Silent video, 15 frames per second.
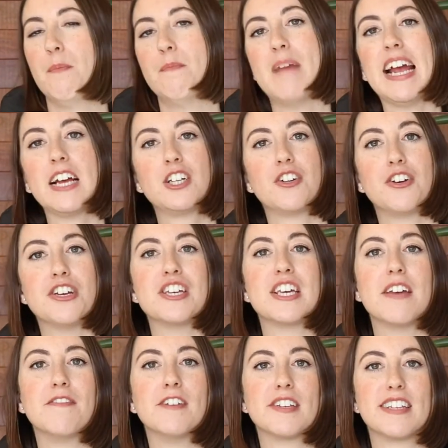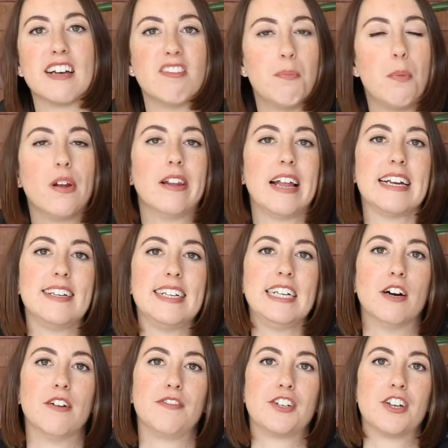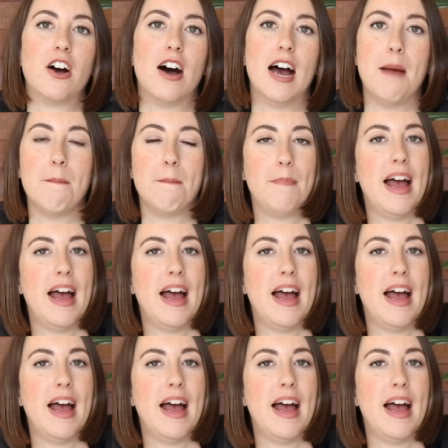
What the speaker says: Make sure you give yourself plenty of time,